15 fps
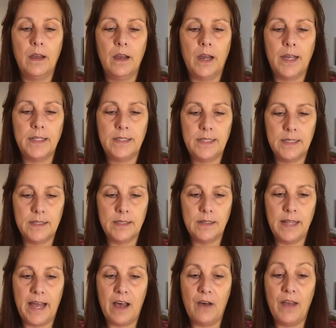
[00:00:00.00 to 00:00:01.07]
I
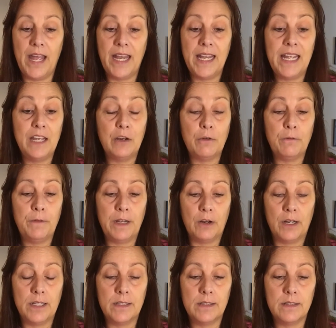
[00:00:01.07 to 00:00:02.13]
disallow any
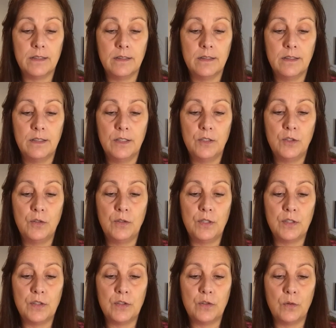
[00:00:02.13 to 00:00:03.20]
interference to
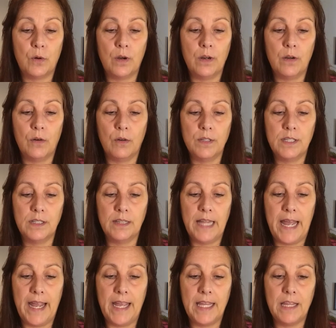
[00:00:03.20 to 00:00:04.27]
distort or
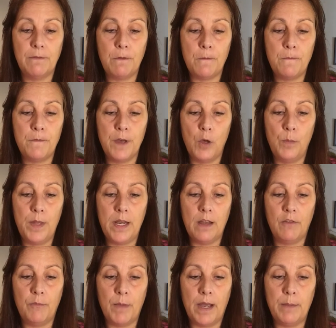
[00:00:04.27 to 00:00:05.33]
delay the fulfillment
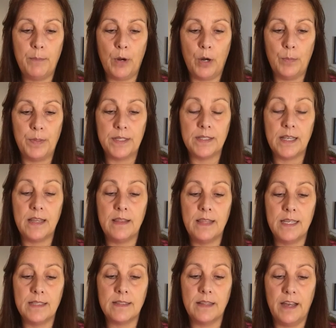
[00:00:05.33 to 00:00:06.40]
of my purpose in
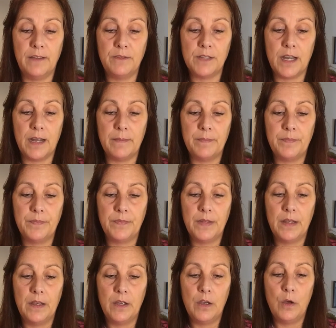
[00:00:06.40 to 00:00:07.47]
this lifetime,
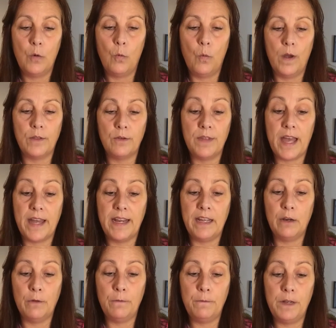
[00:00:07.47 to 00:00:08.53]
whether that
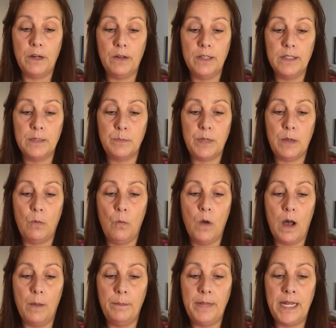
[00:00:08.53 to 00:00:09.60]
interference be
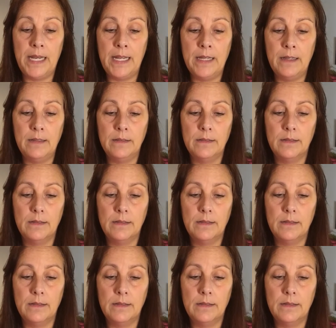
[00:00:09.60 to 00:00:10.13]
well-meaning,